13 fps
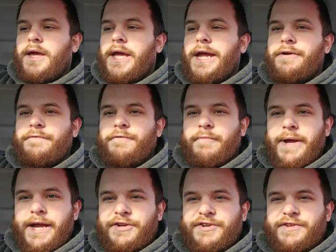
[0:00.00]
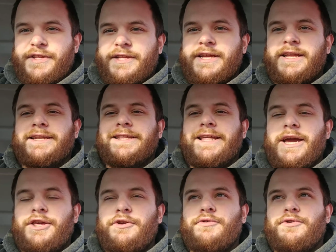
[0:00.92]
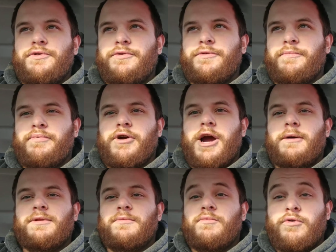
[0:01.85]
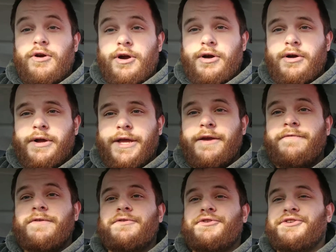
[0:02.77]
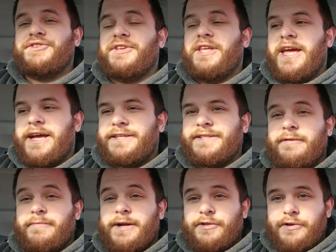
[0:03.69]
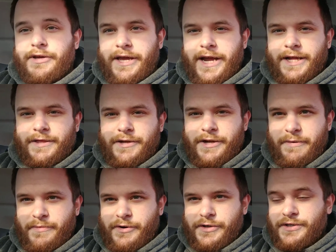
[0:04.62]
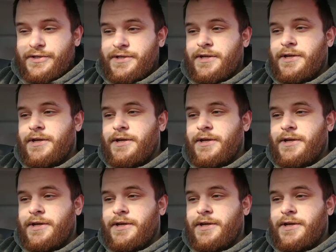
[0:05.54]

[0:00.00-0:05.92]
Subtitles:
information that can let you do the problem wrong if you're just guessing by looking at the numbers.